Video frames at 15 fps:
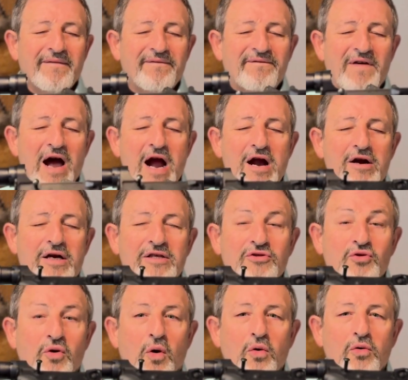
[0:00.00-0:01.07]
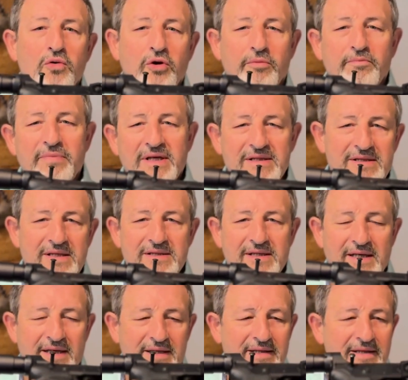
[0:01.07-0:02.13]
fire control group business
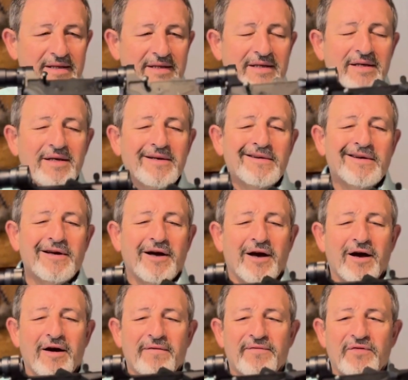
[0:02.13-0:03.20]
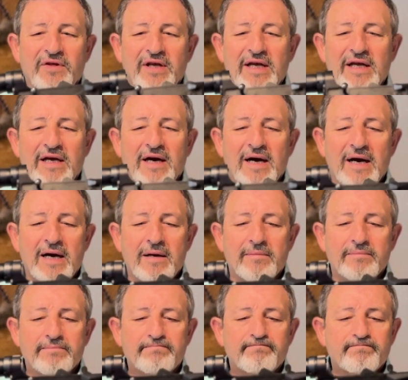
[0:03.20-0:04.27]
end of
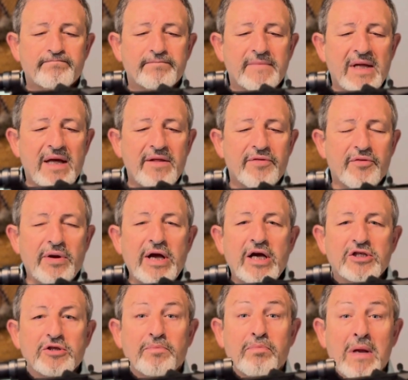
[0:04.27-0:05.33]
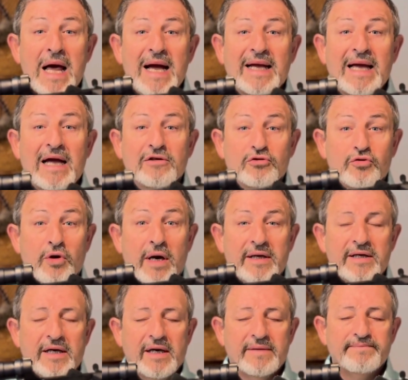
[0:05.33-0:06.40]
the 300 blackout
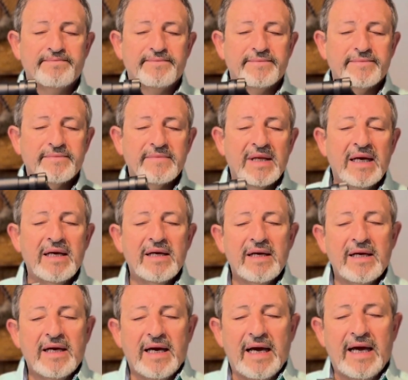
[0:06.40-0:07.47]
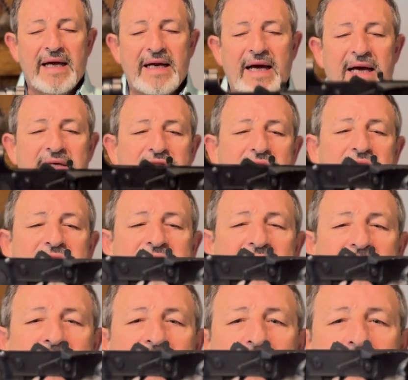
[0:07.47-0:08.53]
truck gun. And as you
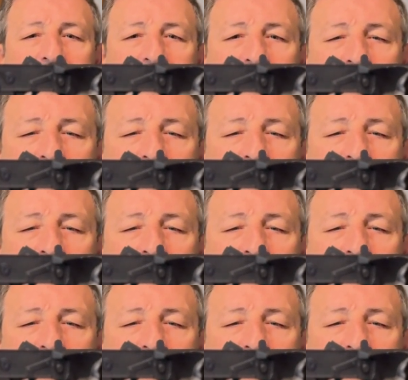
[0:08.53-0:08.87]
see,